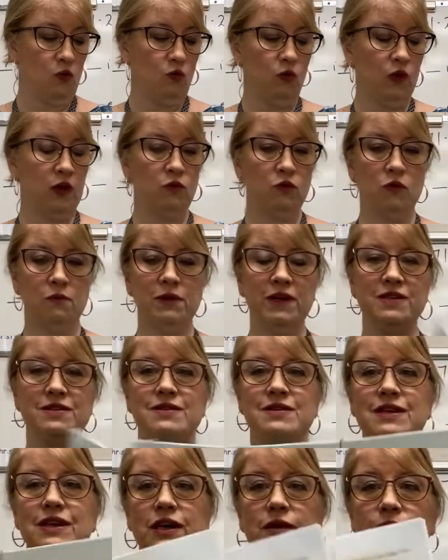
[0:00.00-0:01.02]
We will be
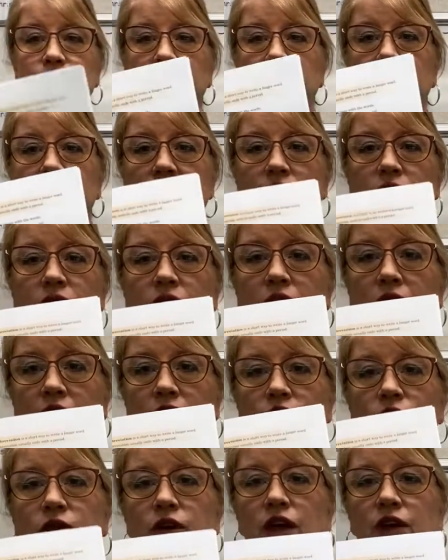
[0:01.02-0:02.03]
skipping, I
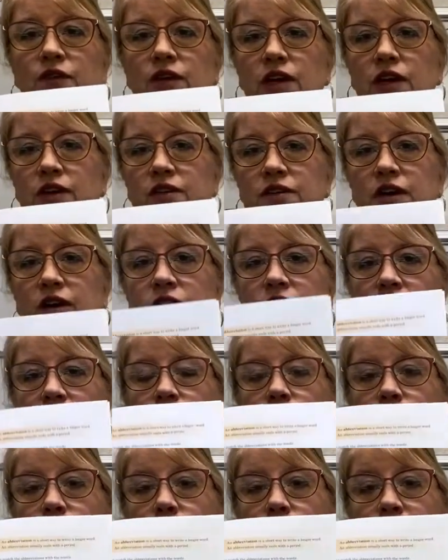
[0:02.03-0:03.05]
don't have it X'd out
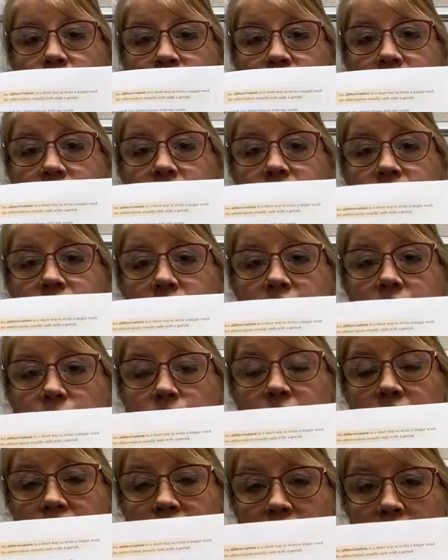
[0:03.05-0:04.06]
yet, but we'll be
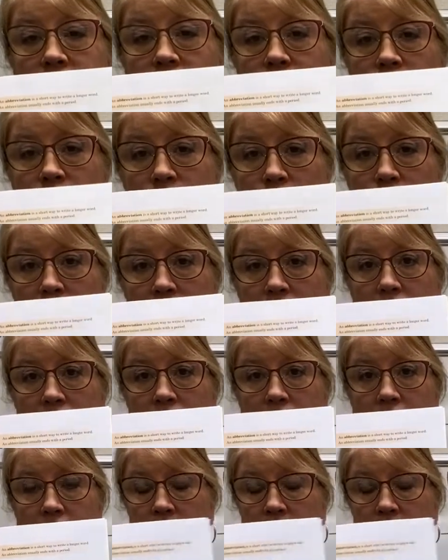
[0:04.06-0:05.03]
skipping section three